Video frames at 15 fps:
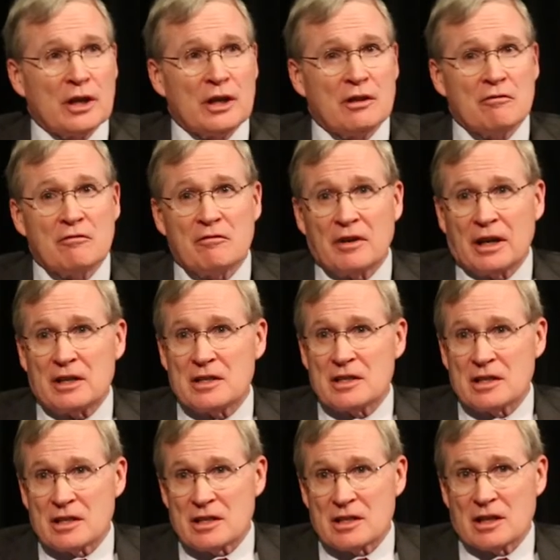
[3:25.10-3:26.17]

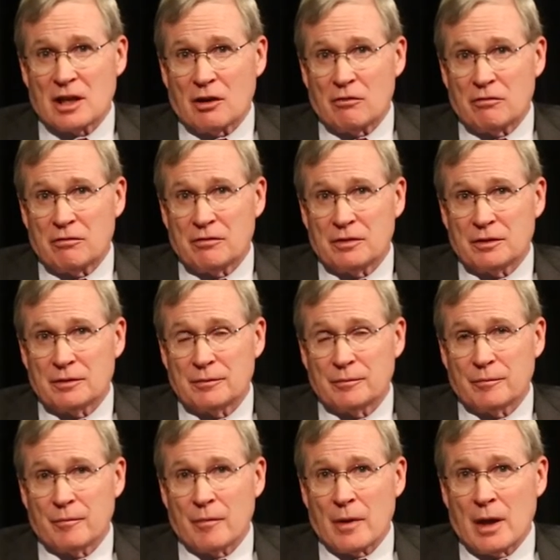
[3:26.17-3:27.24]
reinvents itself
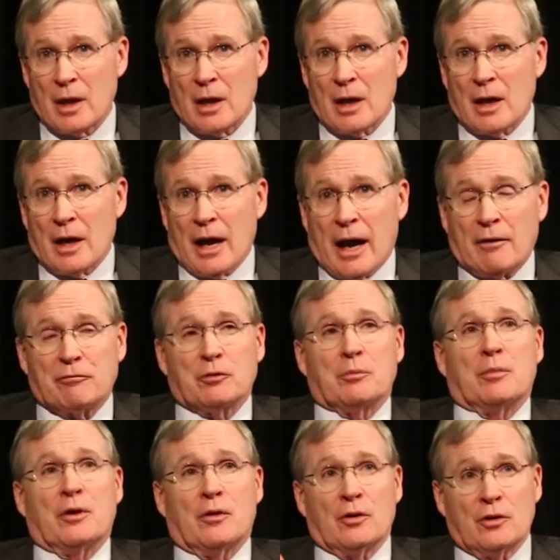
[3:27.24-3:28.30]

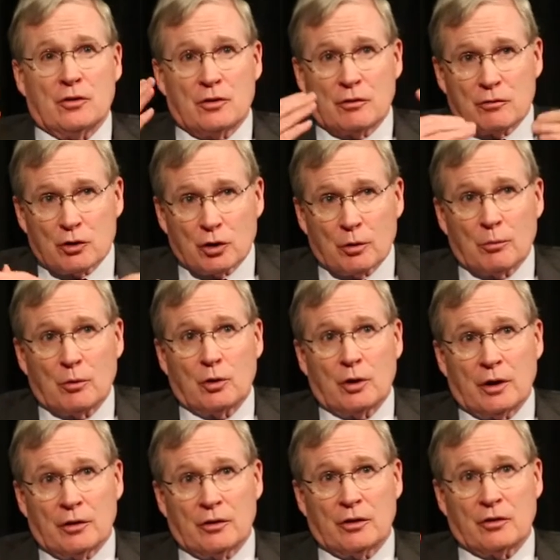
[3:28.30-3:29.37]
after periods of
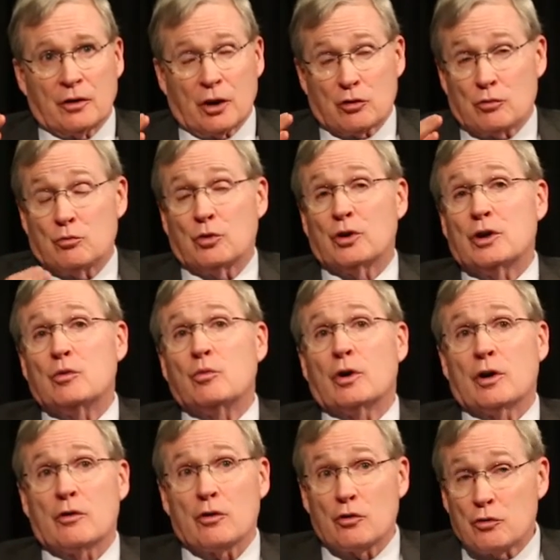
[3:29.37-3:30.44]
turmoil and discussion. We're in
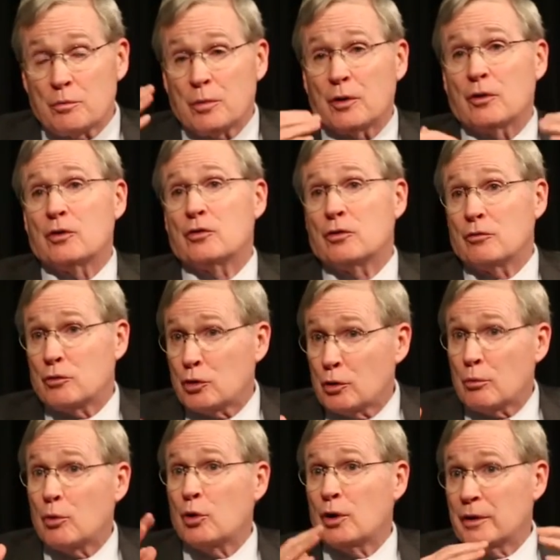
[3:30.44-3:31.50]
one of those periods of
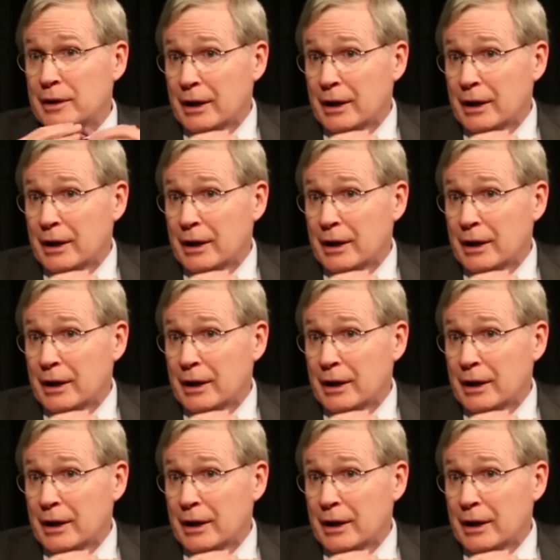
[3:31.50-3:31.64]
turmoil